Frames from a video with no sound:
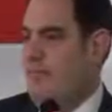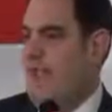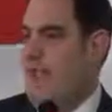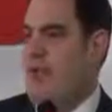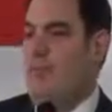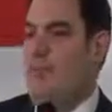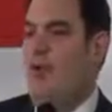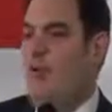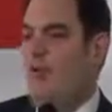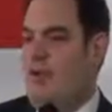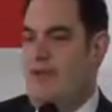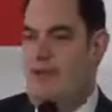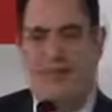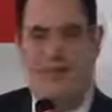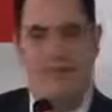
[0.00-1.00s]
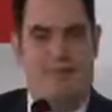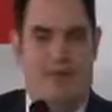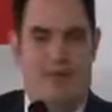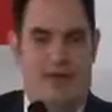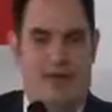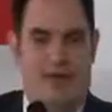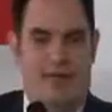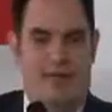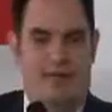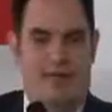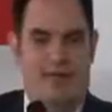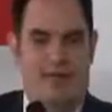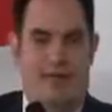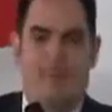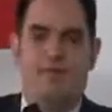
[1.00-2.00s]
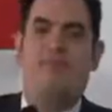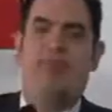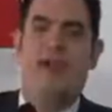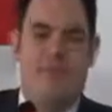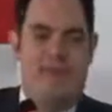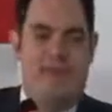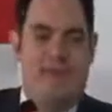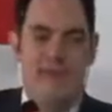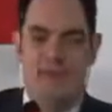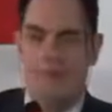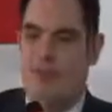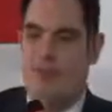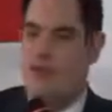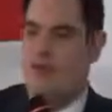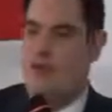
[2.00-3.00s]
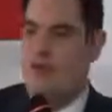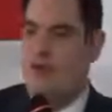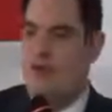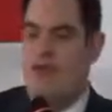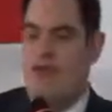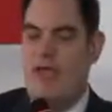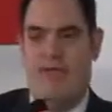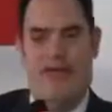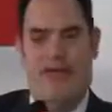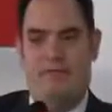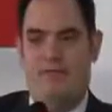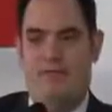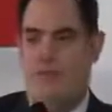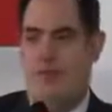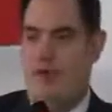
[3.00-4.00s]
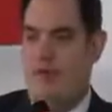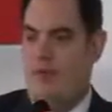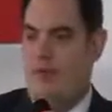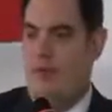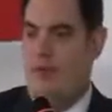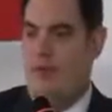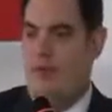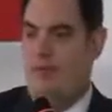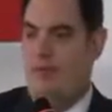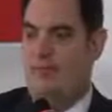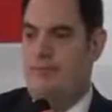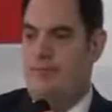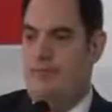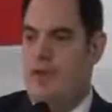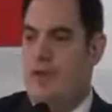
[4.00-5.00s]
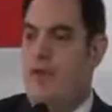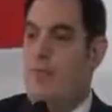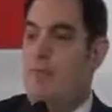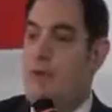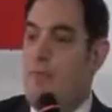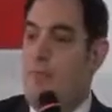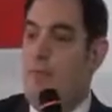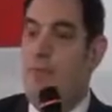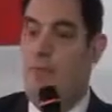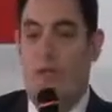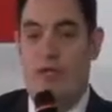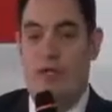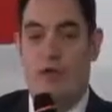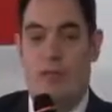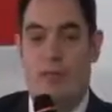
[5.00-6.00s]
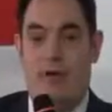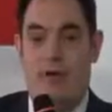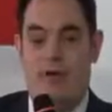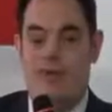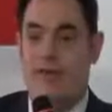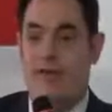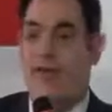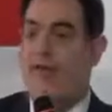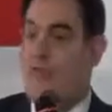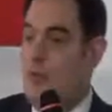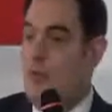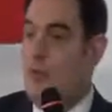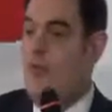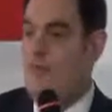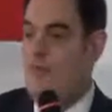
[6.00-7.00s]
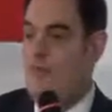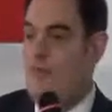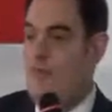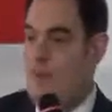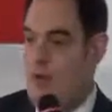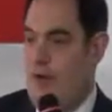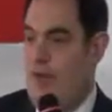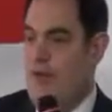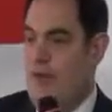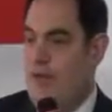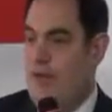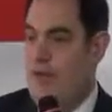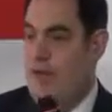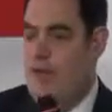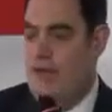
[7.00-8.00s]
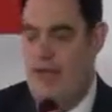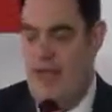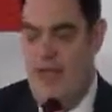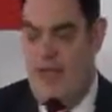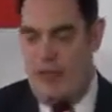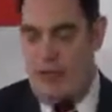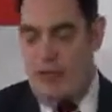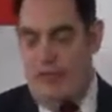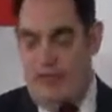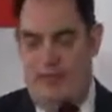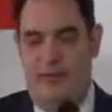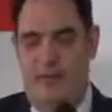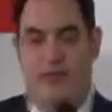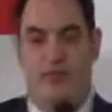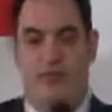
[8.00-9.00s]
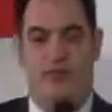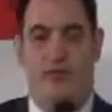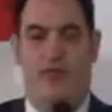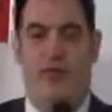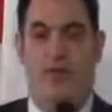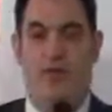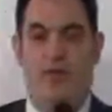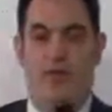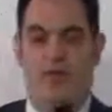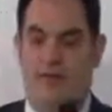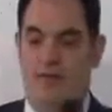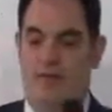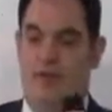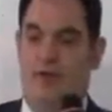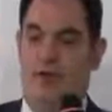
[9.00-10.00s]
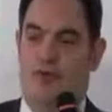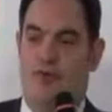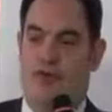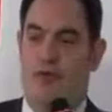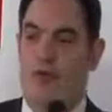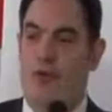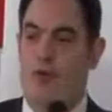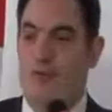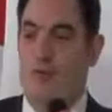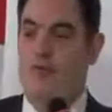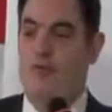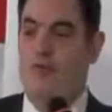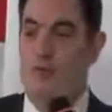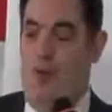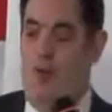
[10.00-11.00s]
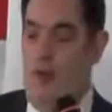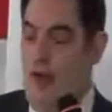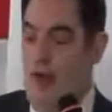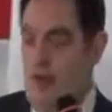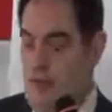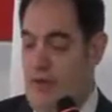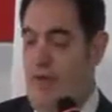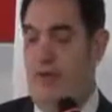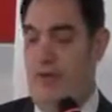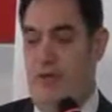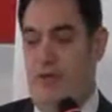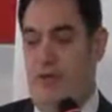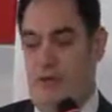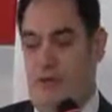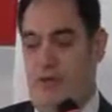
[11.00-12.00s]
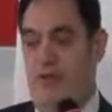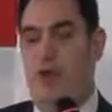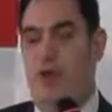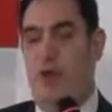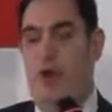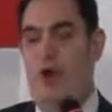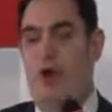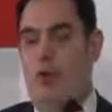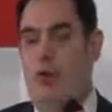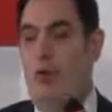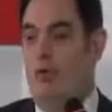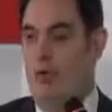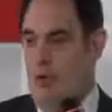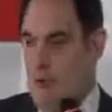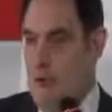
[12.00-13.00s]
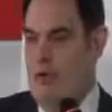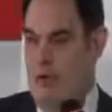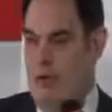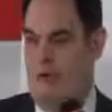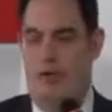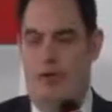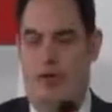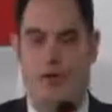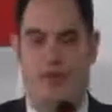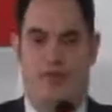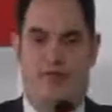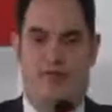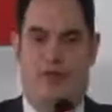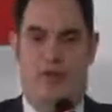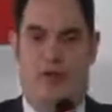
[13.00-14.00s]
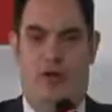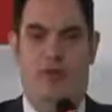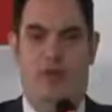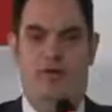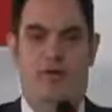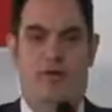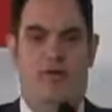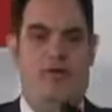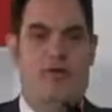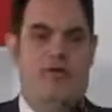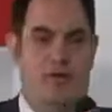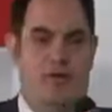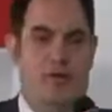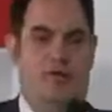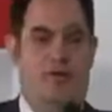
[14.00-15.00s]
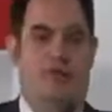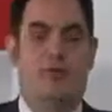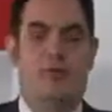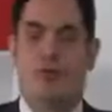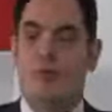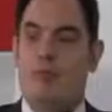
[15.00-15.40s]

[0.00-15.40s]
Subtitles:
And Poland can't afford it. And France can't afford it. The UK can't afford it on their own. But pooling your money together, we can afford it. And recently it was announced that there is an agreement countries, and we hope Poland will be included in this agreement, to contribute